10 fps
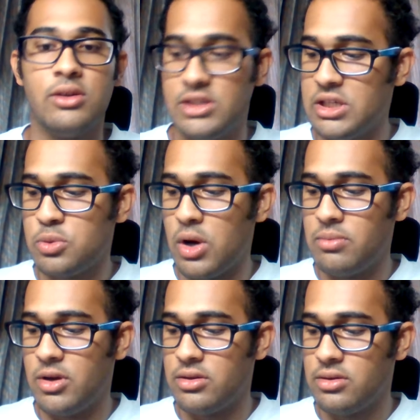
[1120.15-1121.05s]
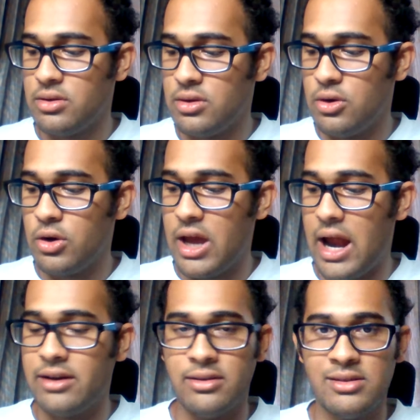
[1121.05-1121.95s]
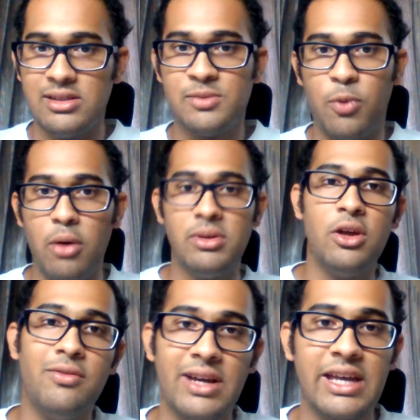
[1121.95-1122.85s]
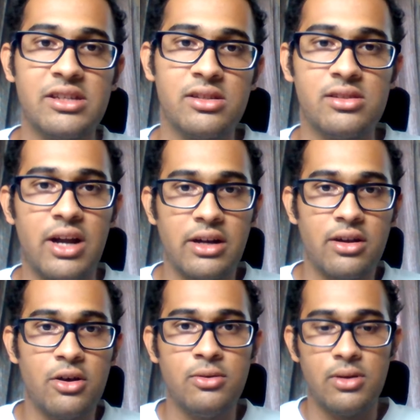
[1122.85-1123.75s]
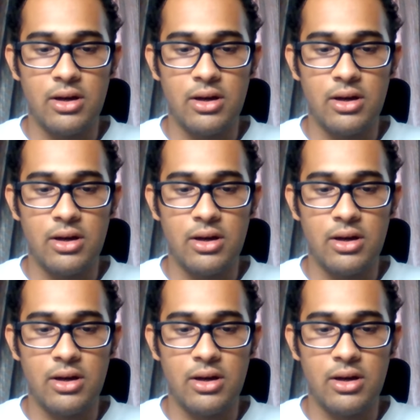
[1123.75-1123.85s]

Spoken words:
Just 1 month. Okay, and this is probably your vacations right now.